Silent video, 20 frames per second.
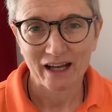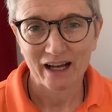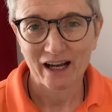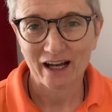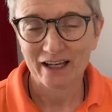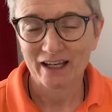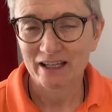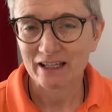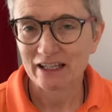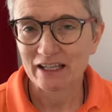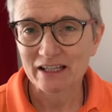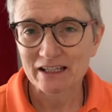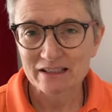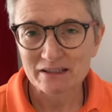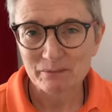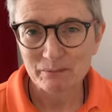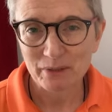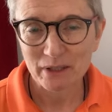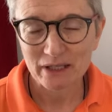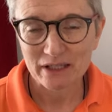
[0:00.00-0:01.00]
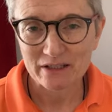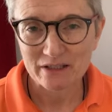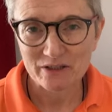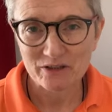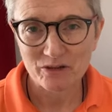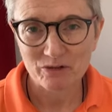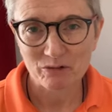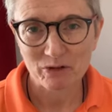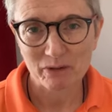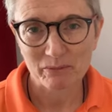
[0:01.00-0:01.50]
I had aches and pains
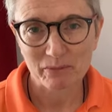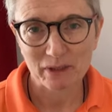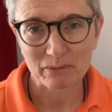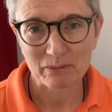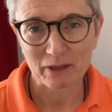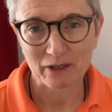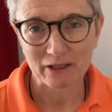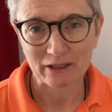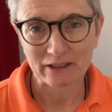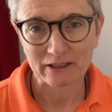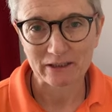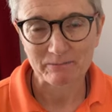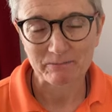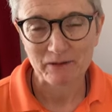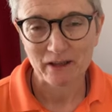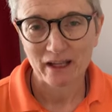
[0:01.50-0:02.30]
throughout my body.